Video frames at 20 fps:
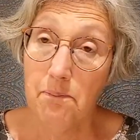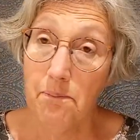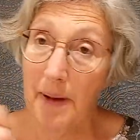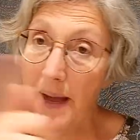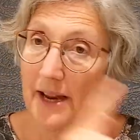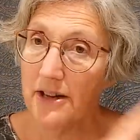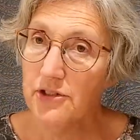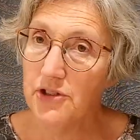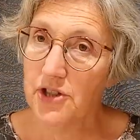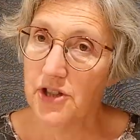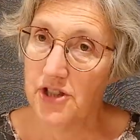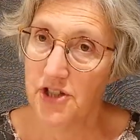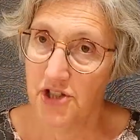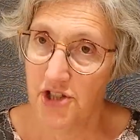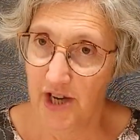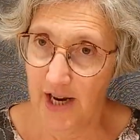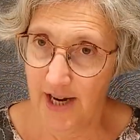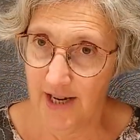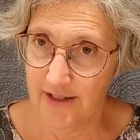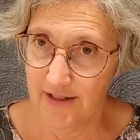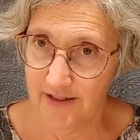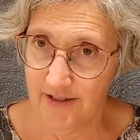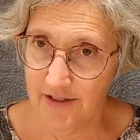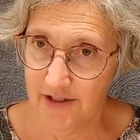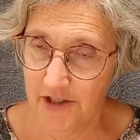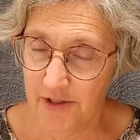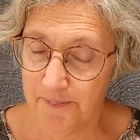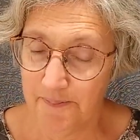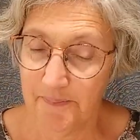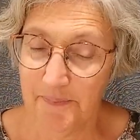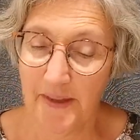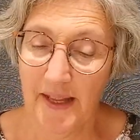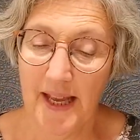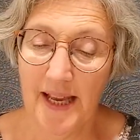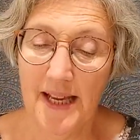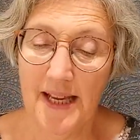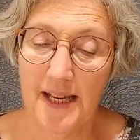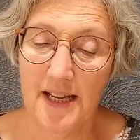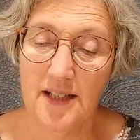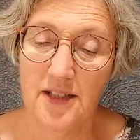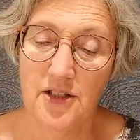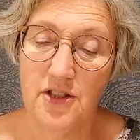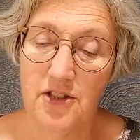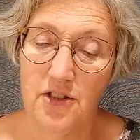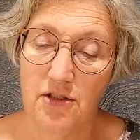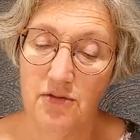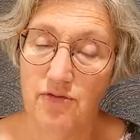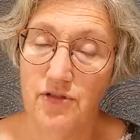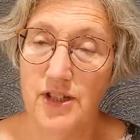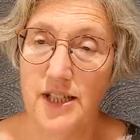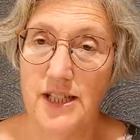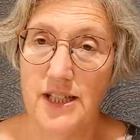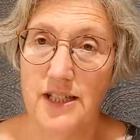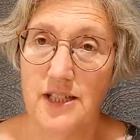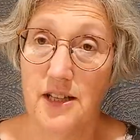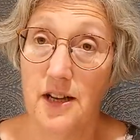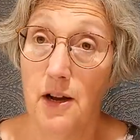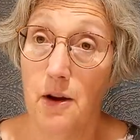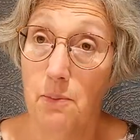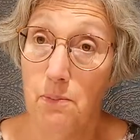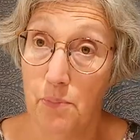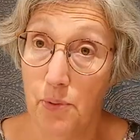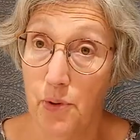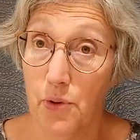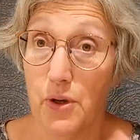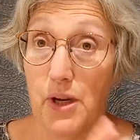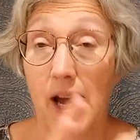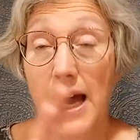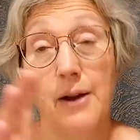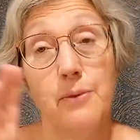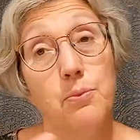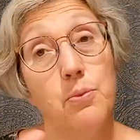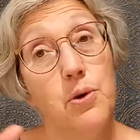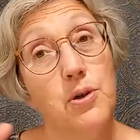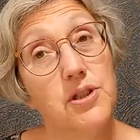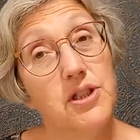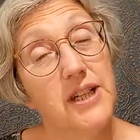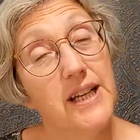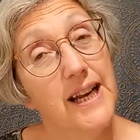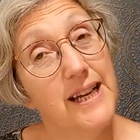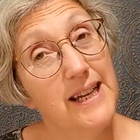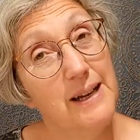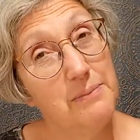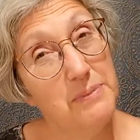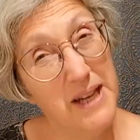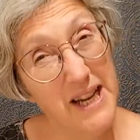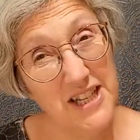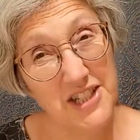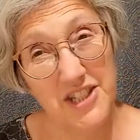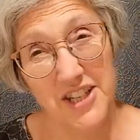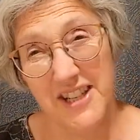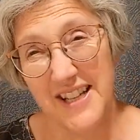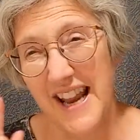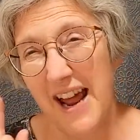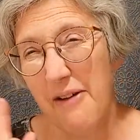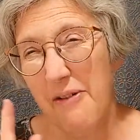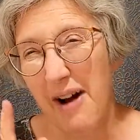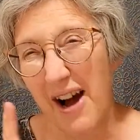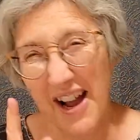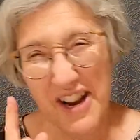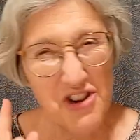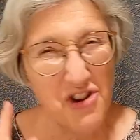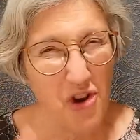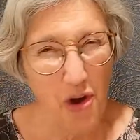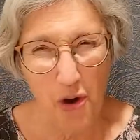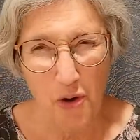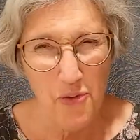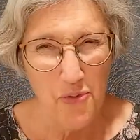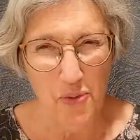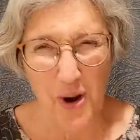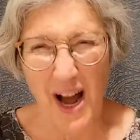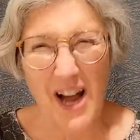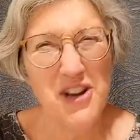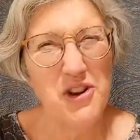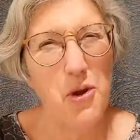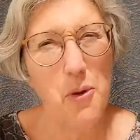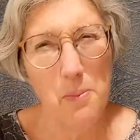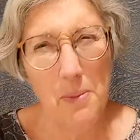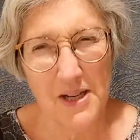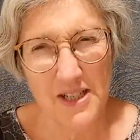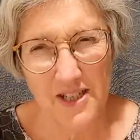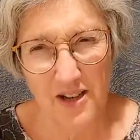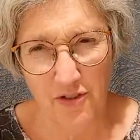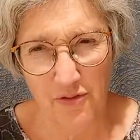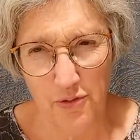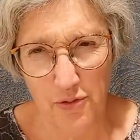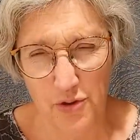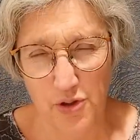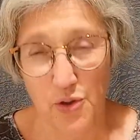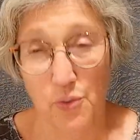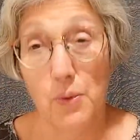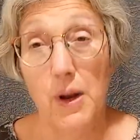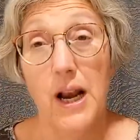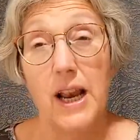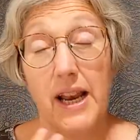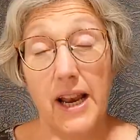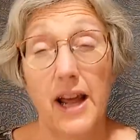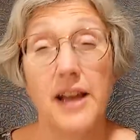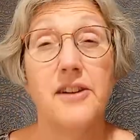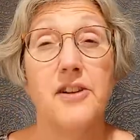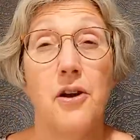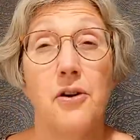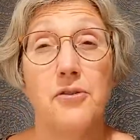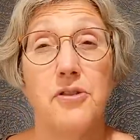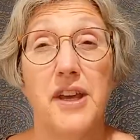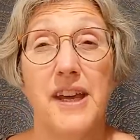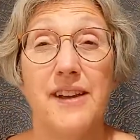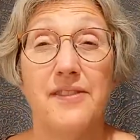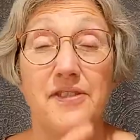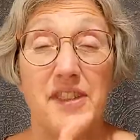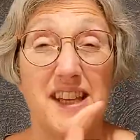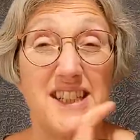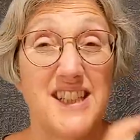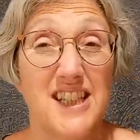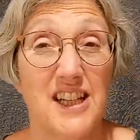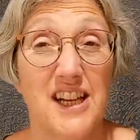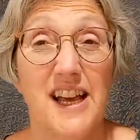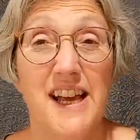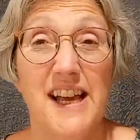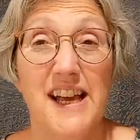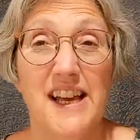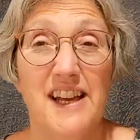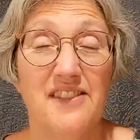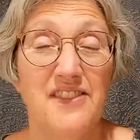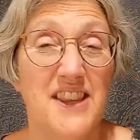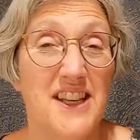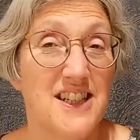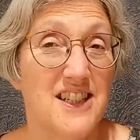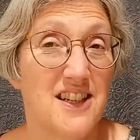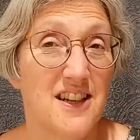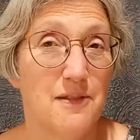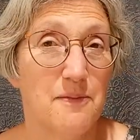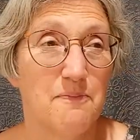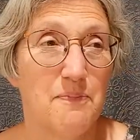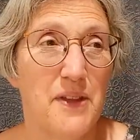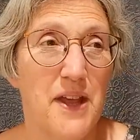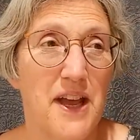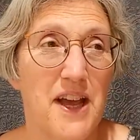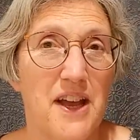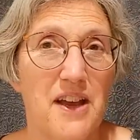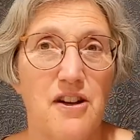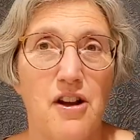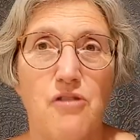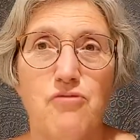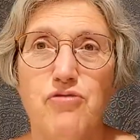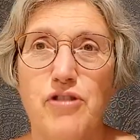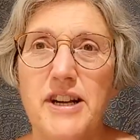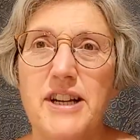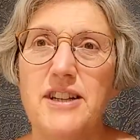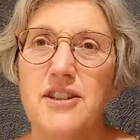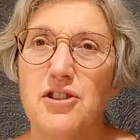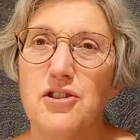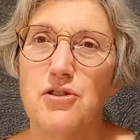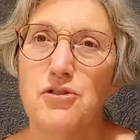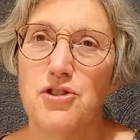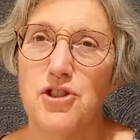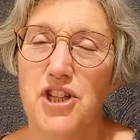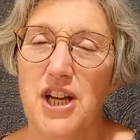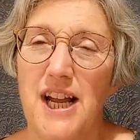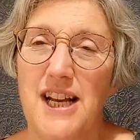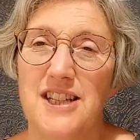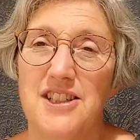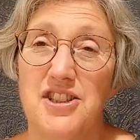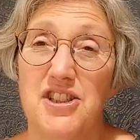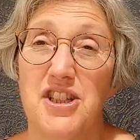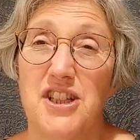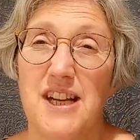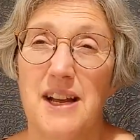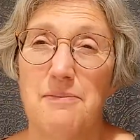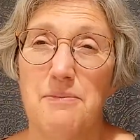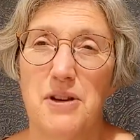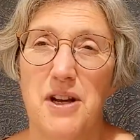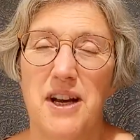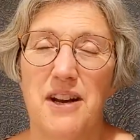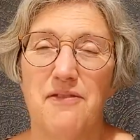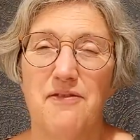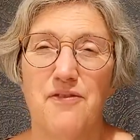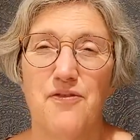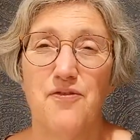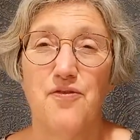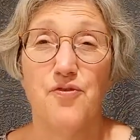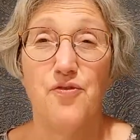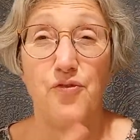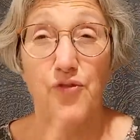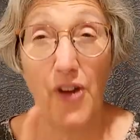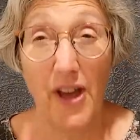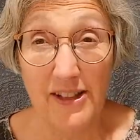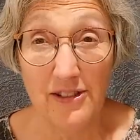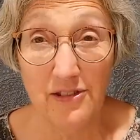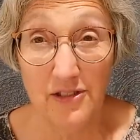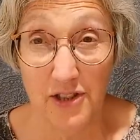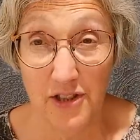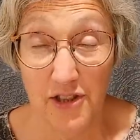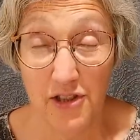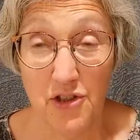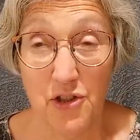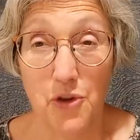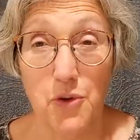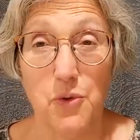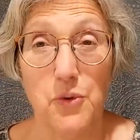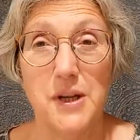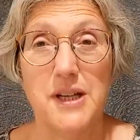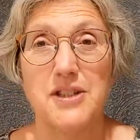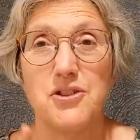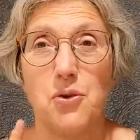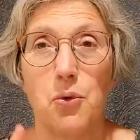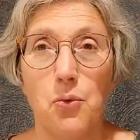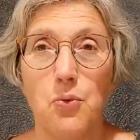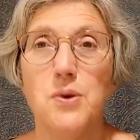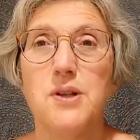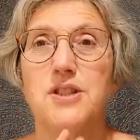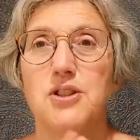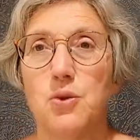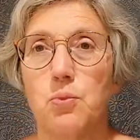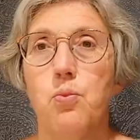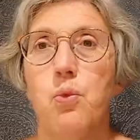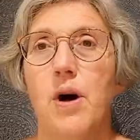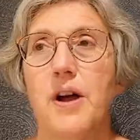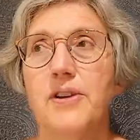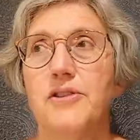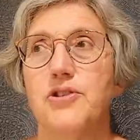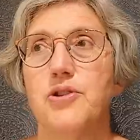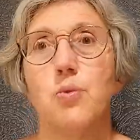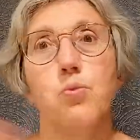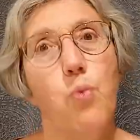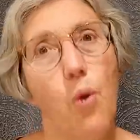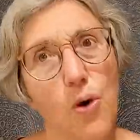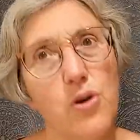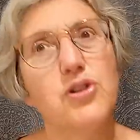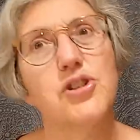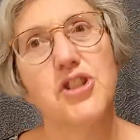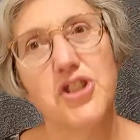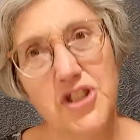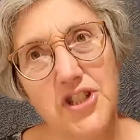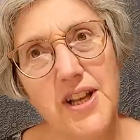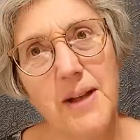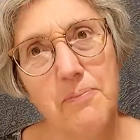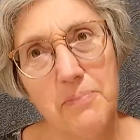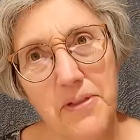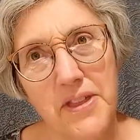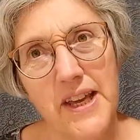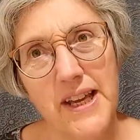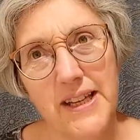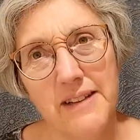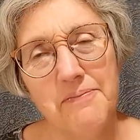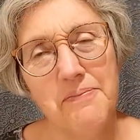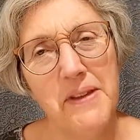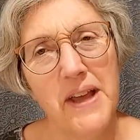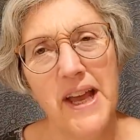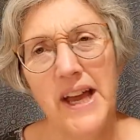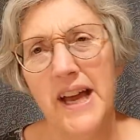Petra's challenge is to read a book and watch an adaptation. Now, I know myself all too well, and I know that if there's a readathon challenge that I'm going to fail to do, it's always the one to watch something.